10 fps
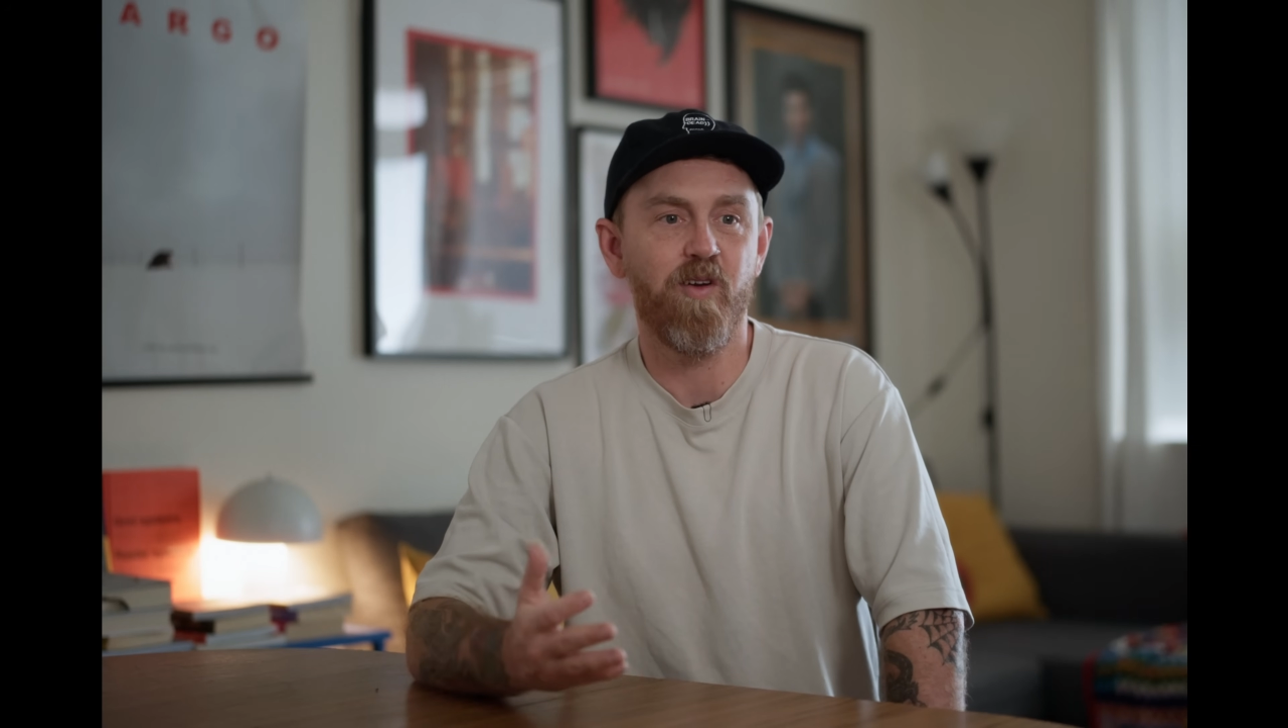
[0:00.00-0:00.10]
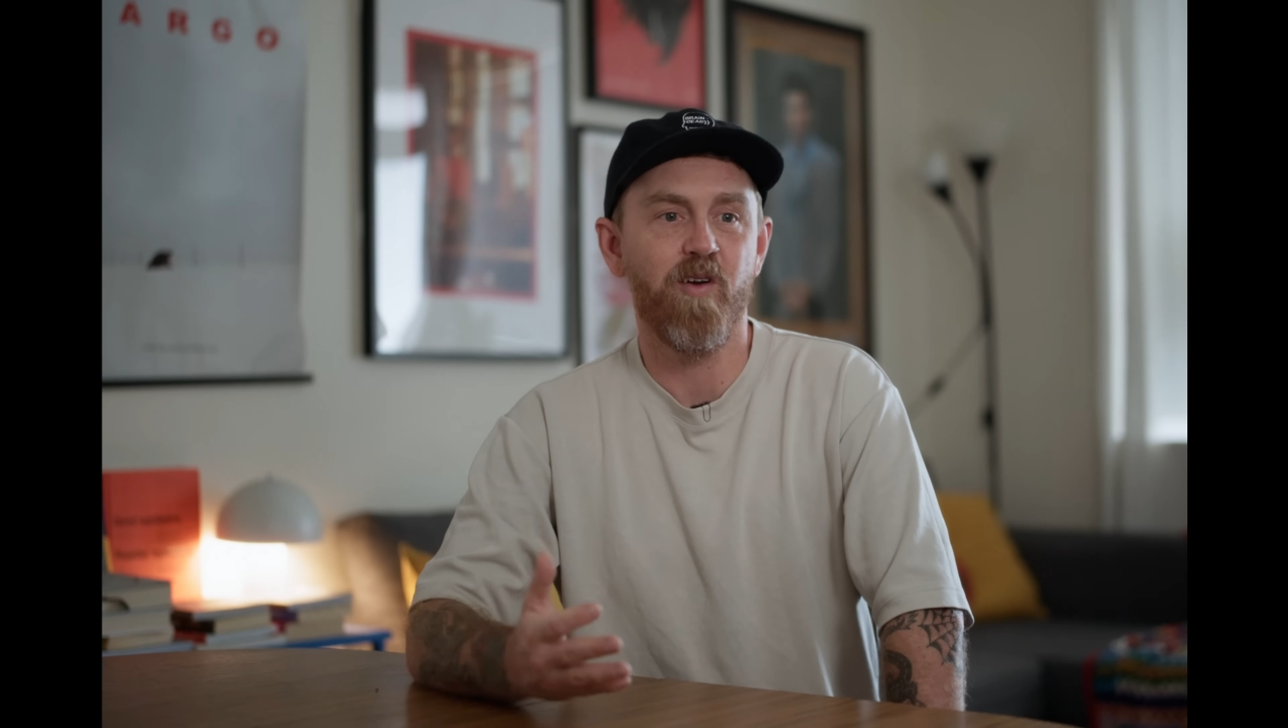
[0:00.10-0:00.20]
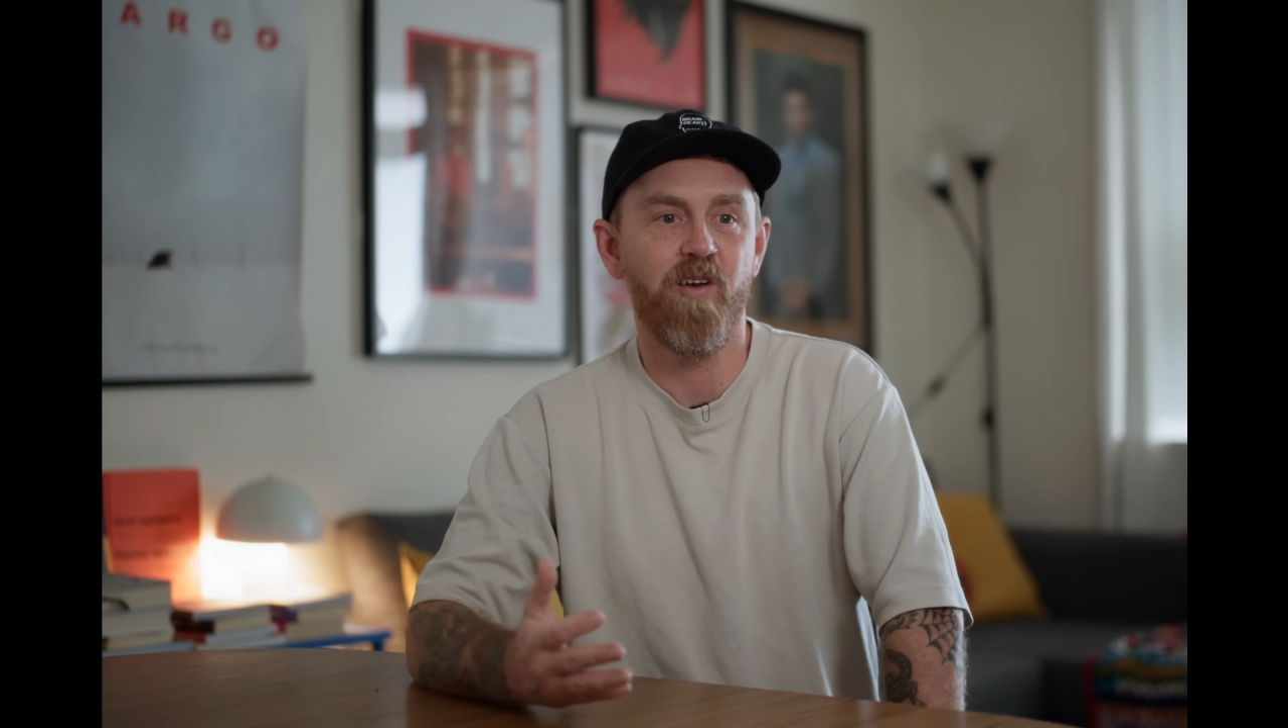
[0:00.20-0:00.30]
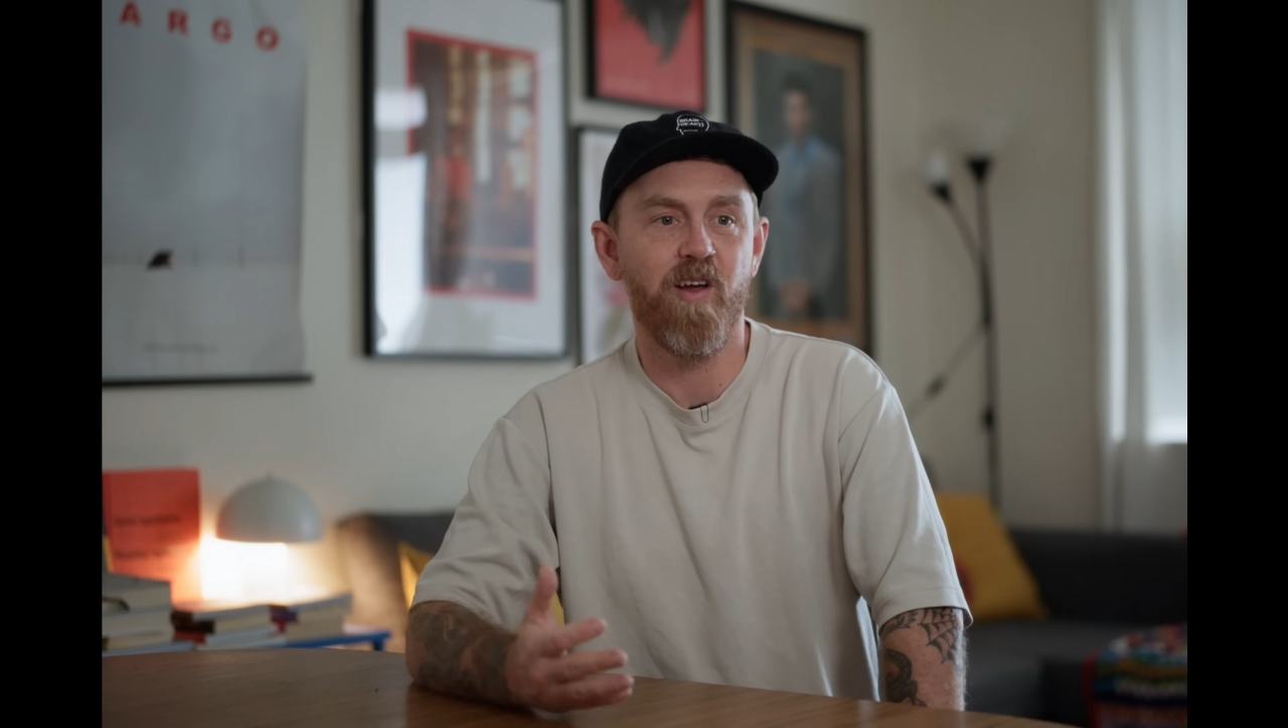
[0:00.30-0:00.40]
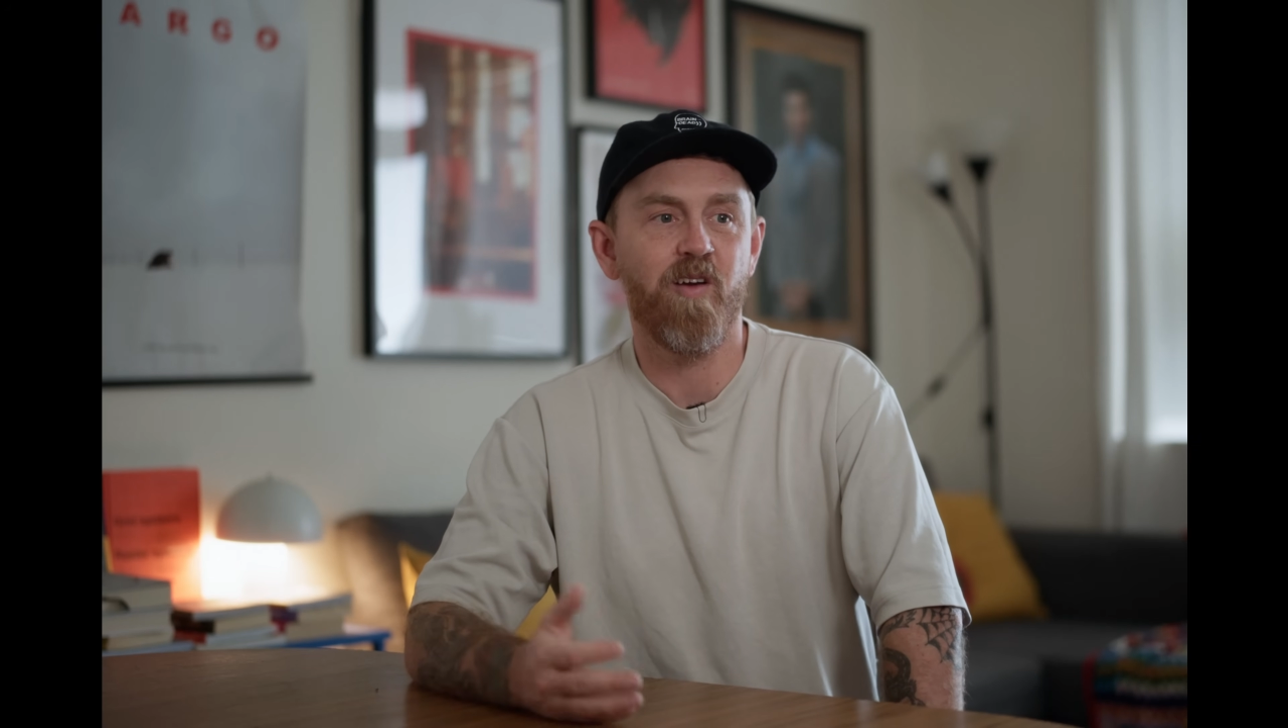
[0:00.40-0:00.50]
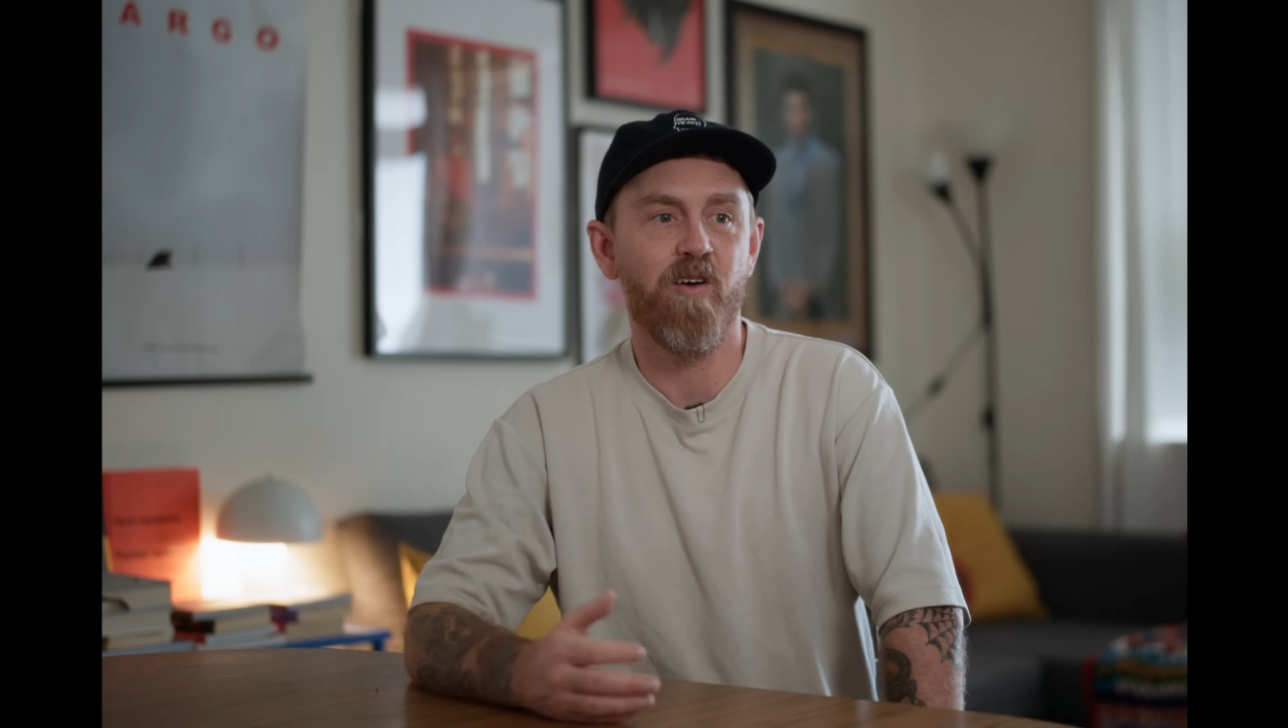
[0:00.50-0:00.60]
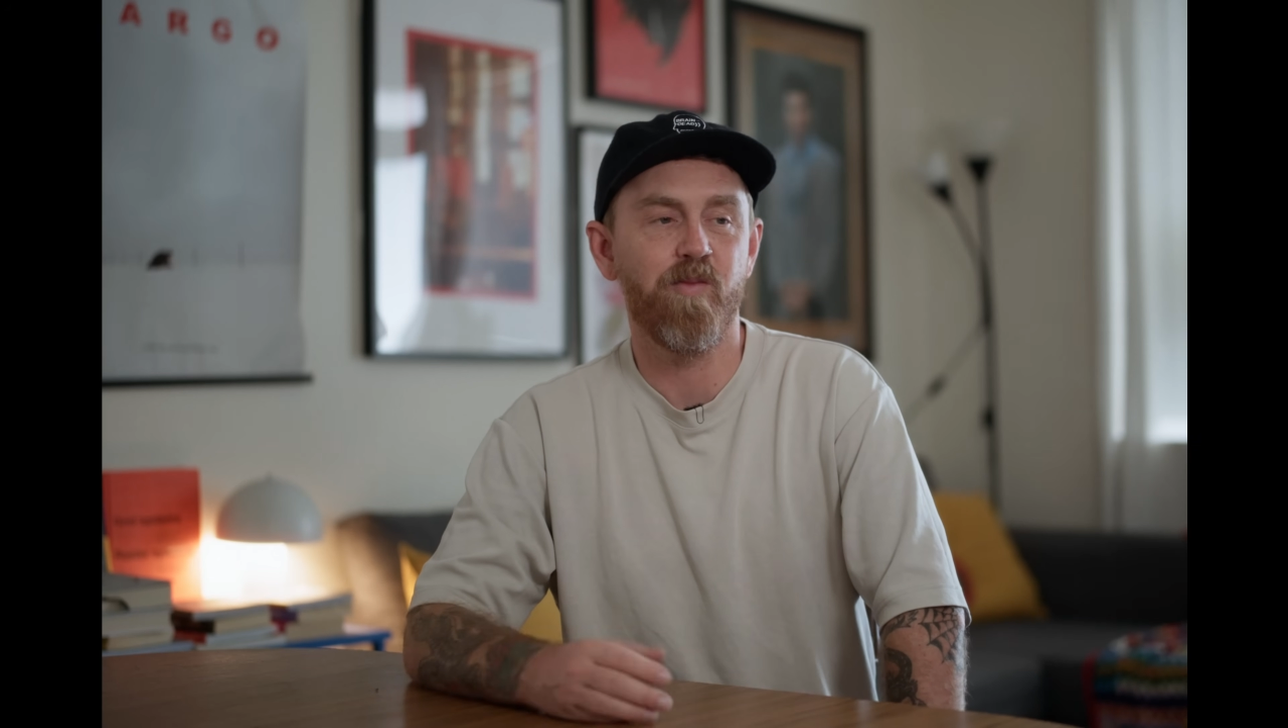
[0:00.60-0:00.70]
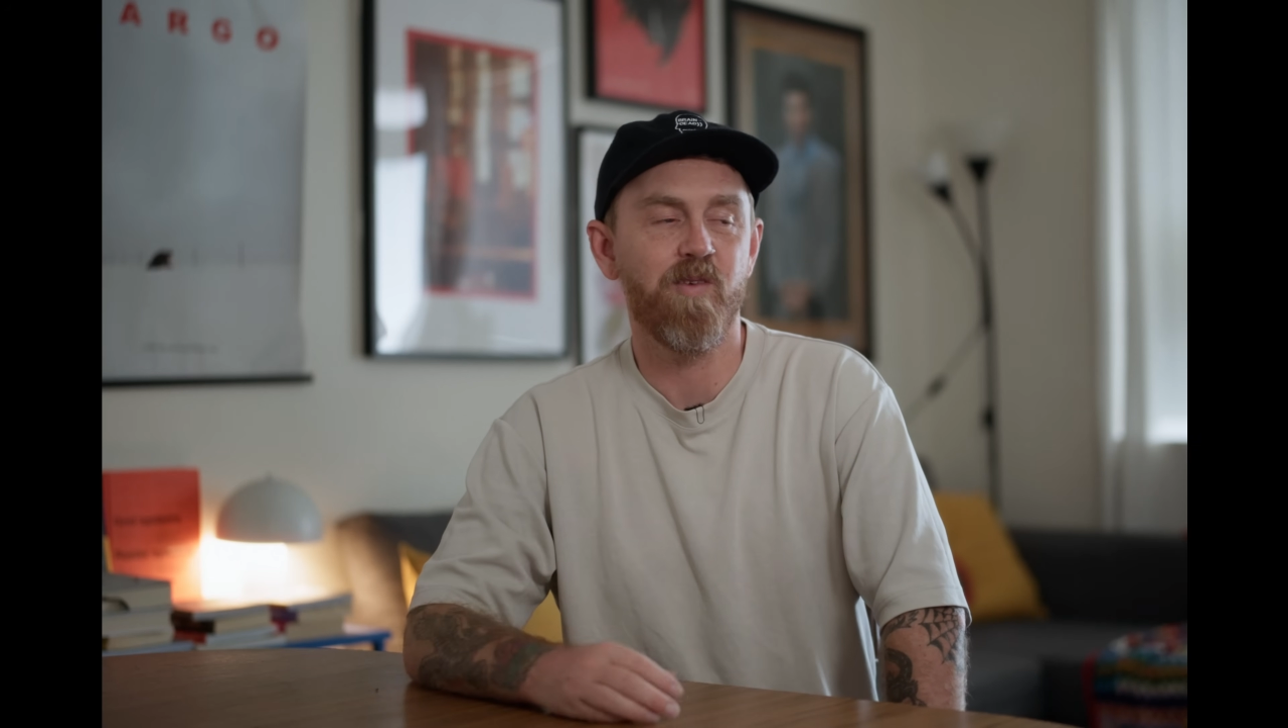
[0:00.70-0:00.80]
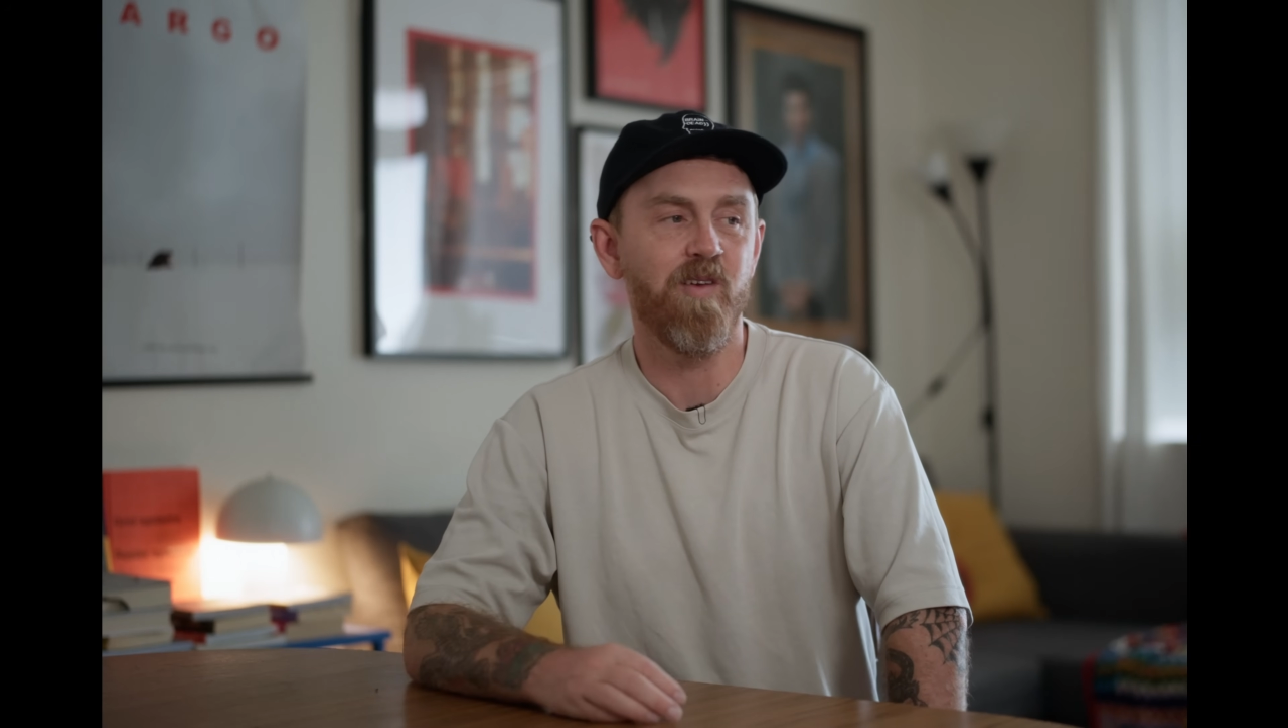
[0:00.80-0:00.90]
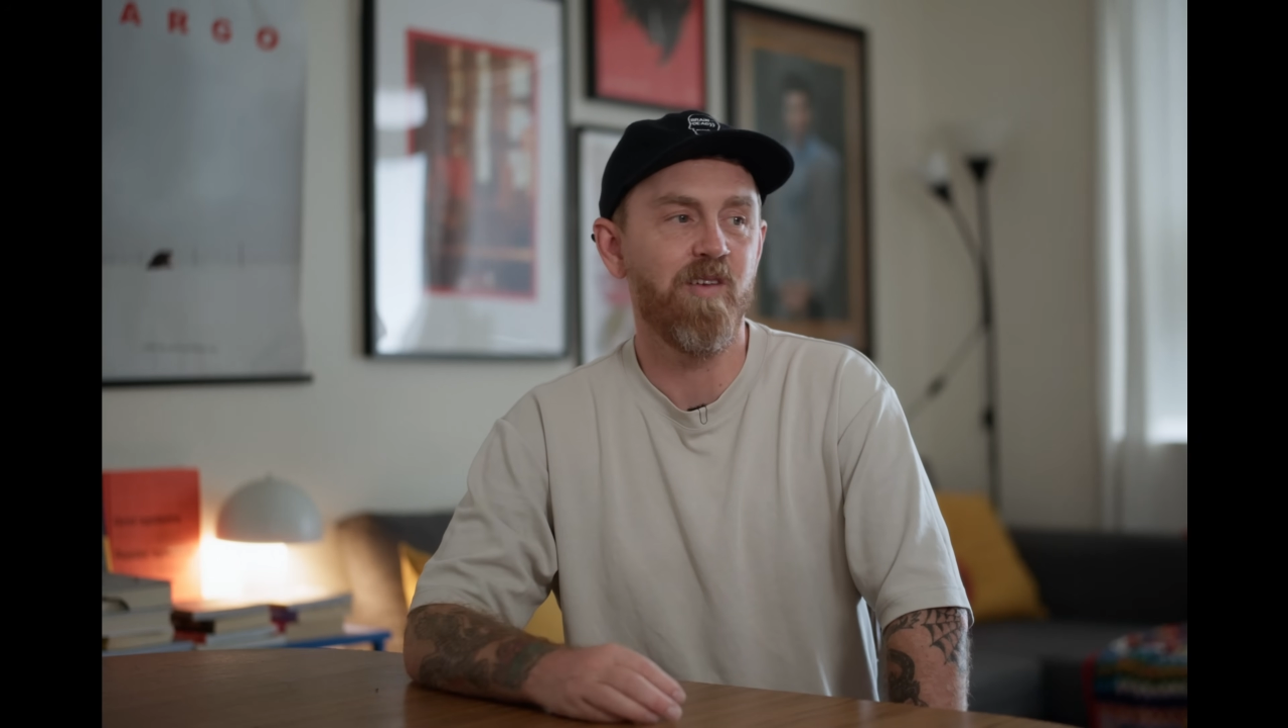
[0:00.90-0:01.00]
codec
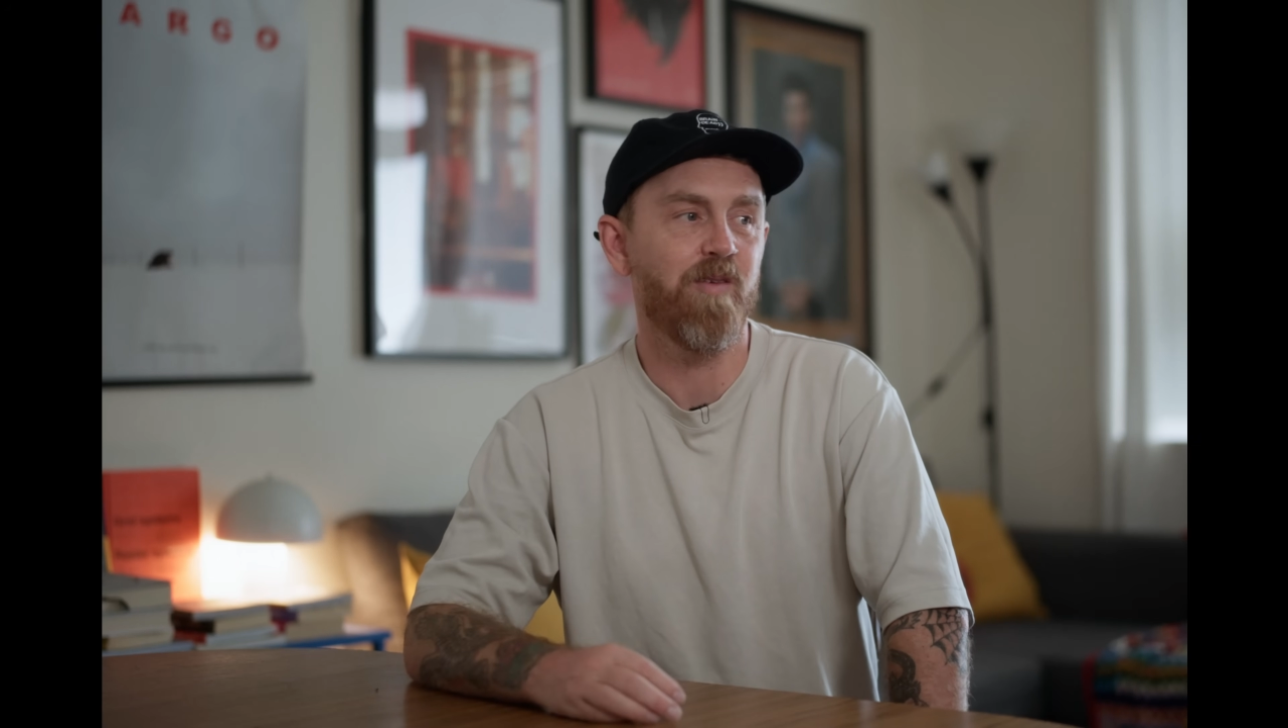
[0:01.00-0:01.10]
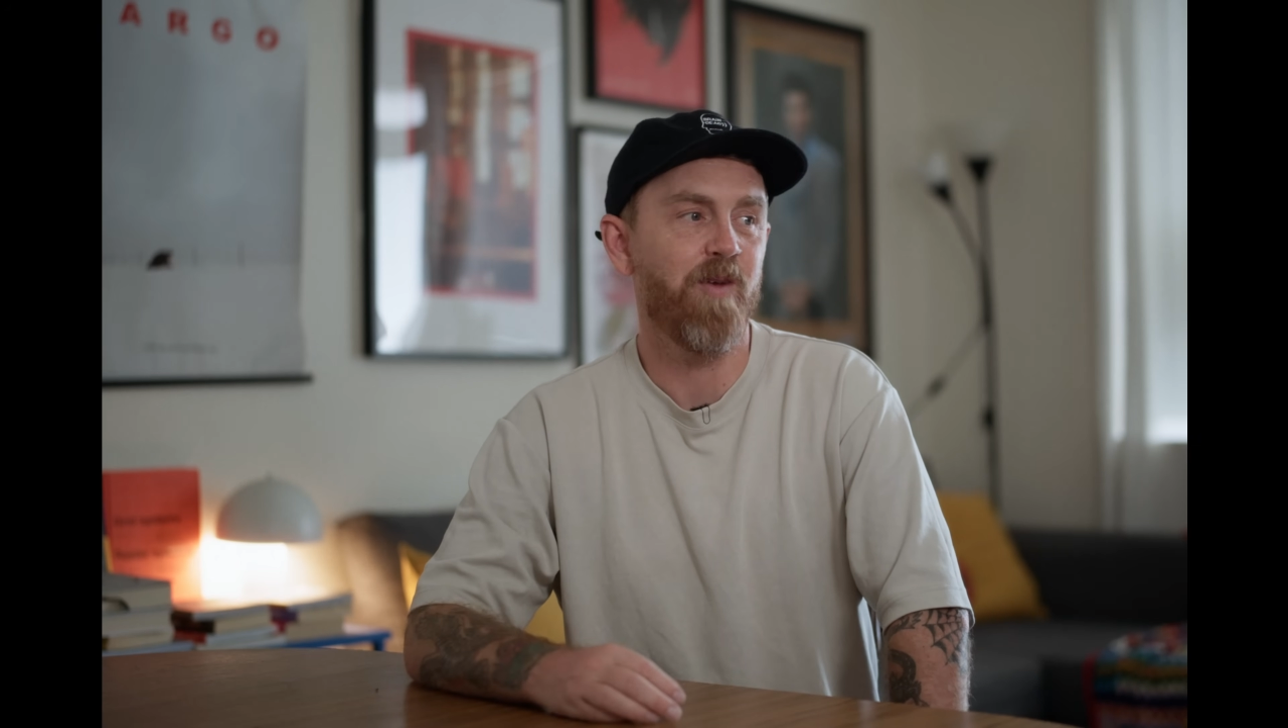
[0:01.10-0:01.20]
options.